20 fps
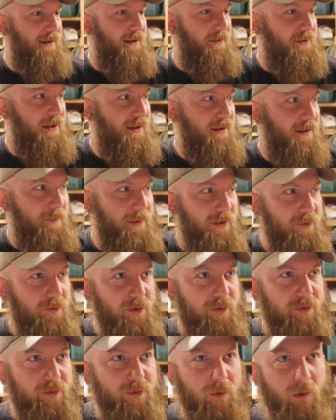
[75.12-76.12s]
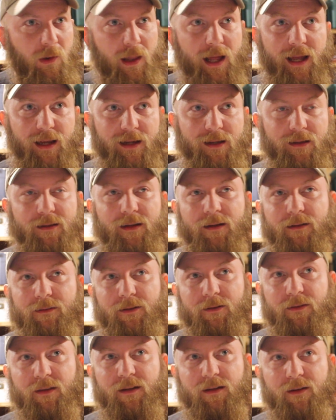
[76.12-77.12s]
left elementary school, I could tell
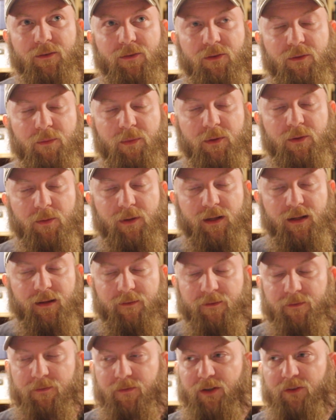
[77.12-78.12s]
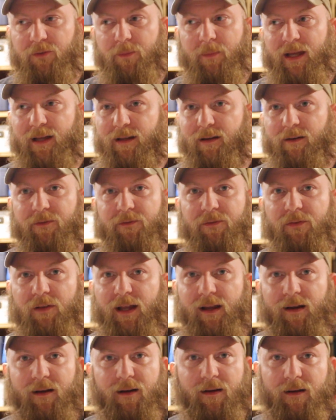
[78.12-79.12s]
you the difference between a fish bed, a
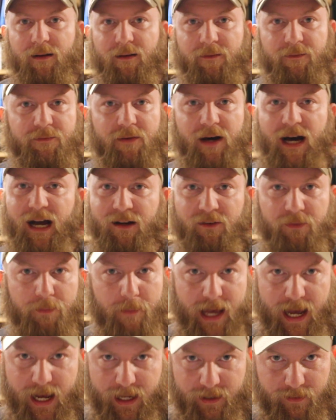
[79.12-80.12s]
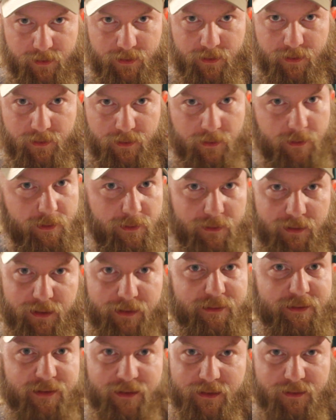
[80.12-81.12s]
flanker, and a fox bat, a
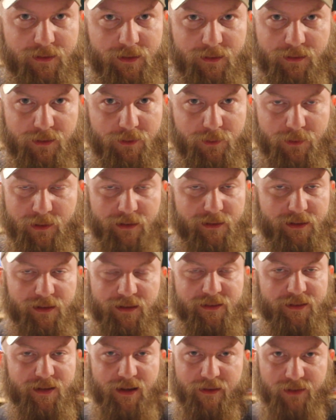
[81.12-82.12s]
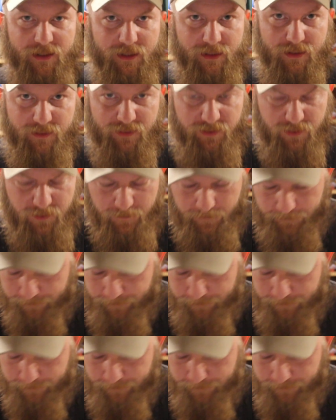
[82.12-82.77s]
T-62 and a T-72.